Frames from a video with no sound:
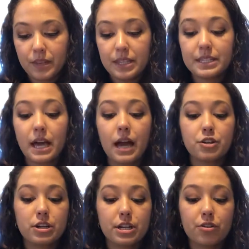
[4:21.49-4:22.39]
this
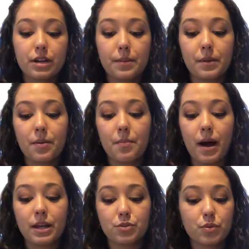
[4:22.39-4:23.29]
hydrating cream
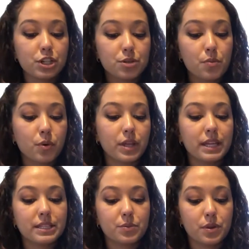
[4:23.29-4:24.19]
combines rich
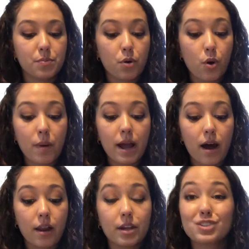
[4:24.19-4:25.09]
emollients with
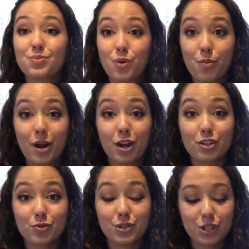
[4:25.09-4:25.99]
probiotics.
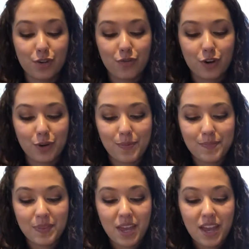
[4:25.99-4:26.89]
Probiotics are really good for you.
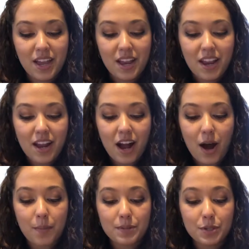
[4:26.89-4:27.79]

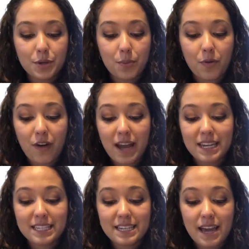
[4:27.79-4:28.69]
To
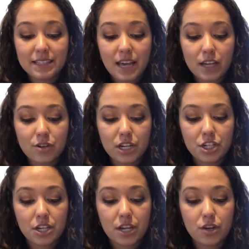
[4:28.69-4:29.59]
provide intense
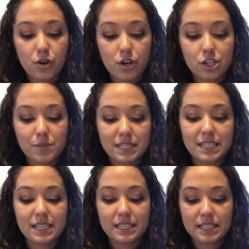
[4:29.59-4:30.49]
hydration and nourishment
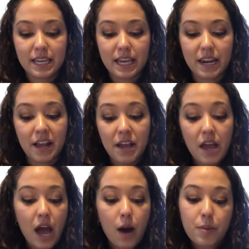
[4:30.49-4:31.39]
to the skin,
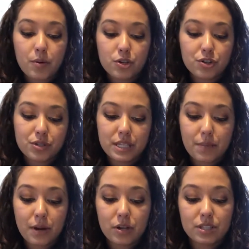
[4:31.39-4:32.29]
helping reduce the
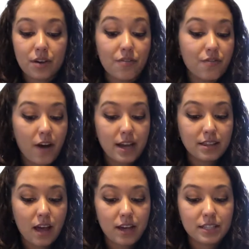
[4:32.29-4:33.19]
appearance of fine
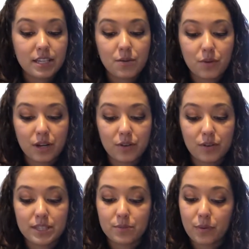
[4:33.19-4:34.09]
lines and
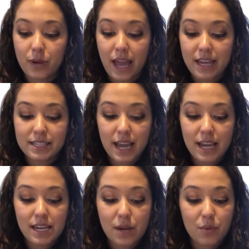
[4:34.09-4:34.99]
wrinkles, and
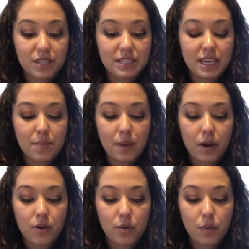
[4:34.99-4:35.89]
aiding with skin
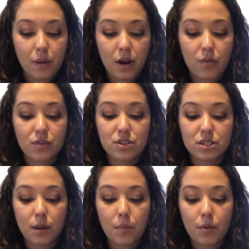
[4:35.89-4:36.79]
barrier repair for
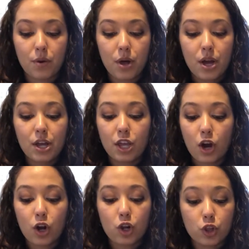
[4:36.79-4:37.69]
supple,
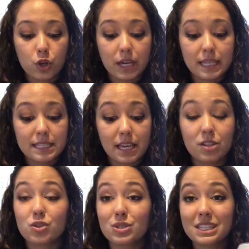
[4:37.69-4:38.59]
younger looking
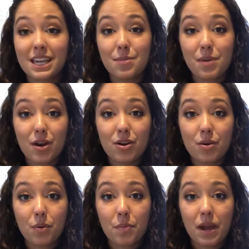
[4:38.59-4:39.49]
skin. So skin
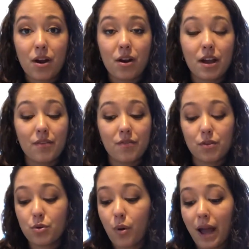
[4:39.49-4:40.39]
barrier repair, if
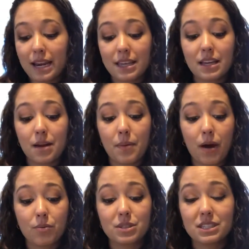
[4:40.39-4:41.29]
you know anything
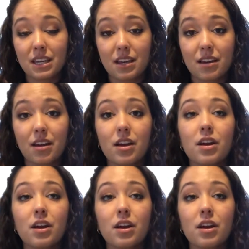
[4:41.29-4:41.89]
about skin,